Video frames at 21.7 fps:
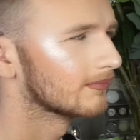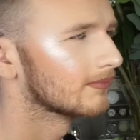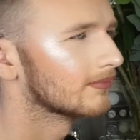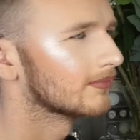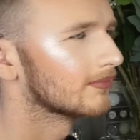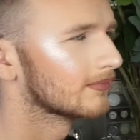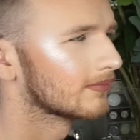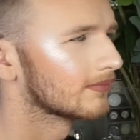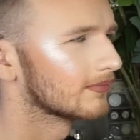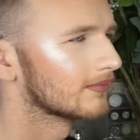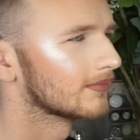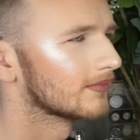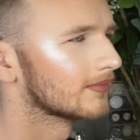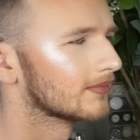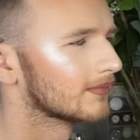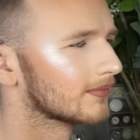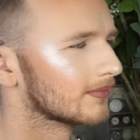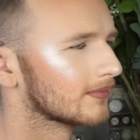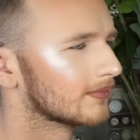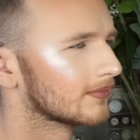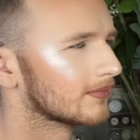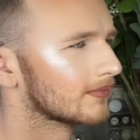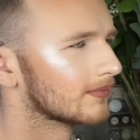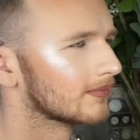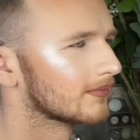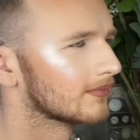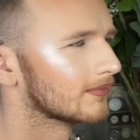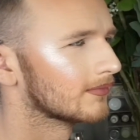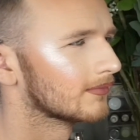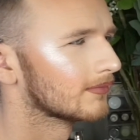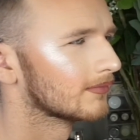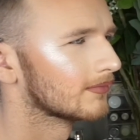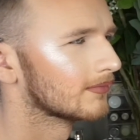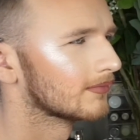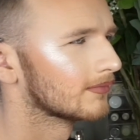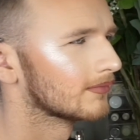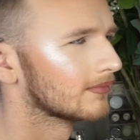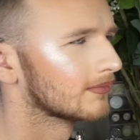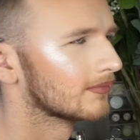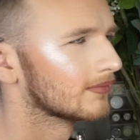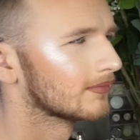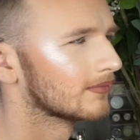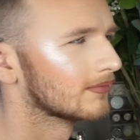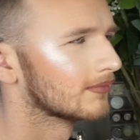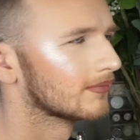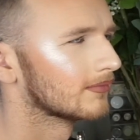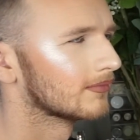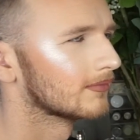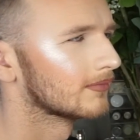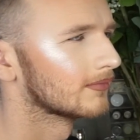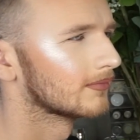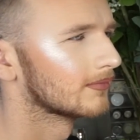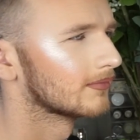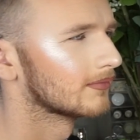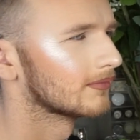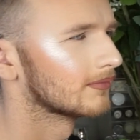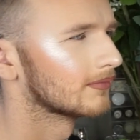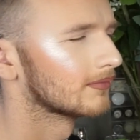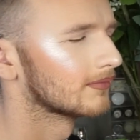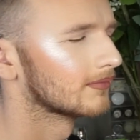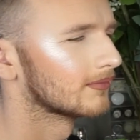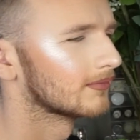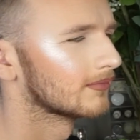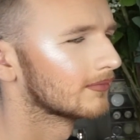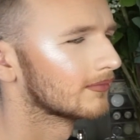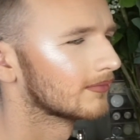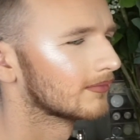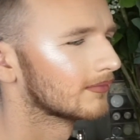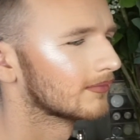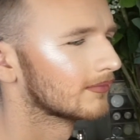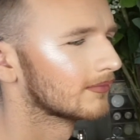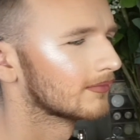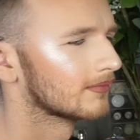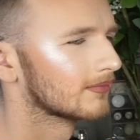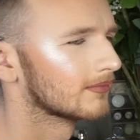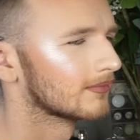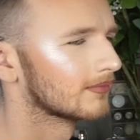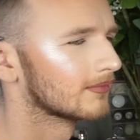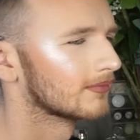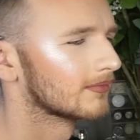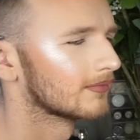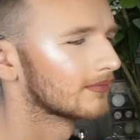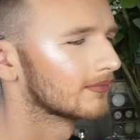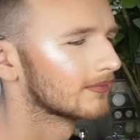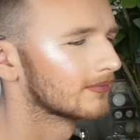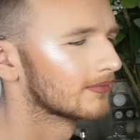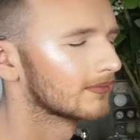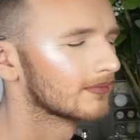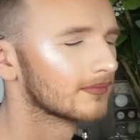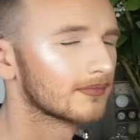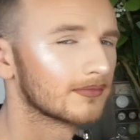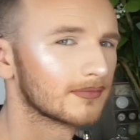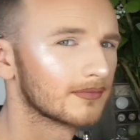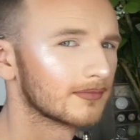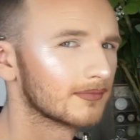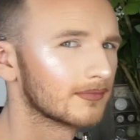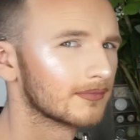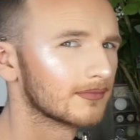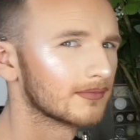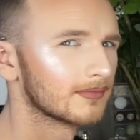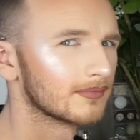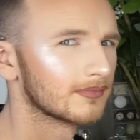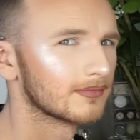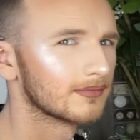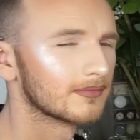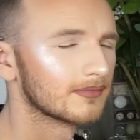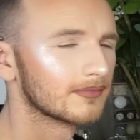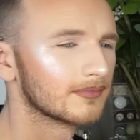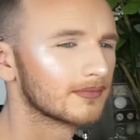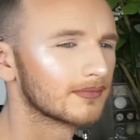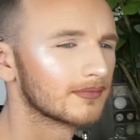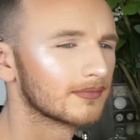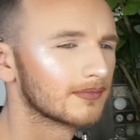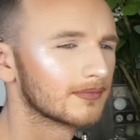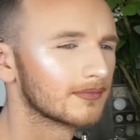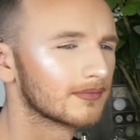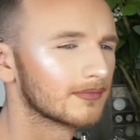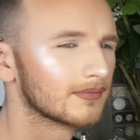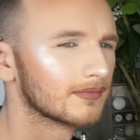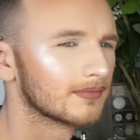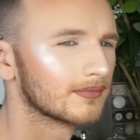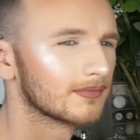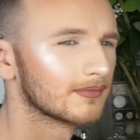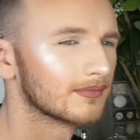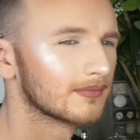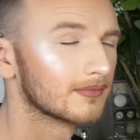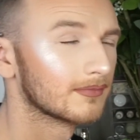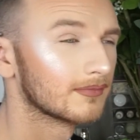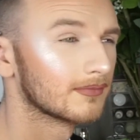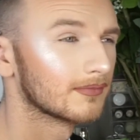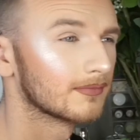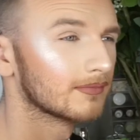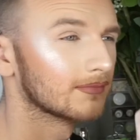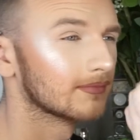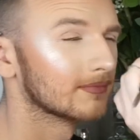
[no speech]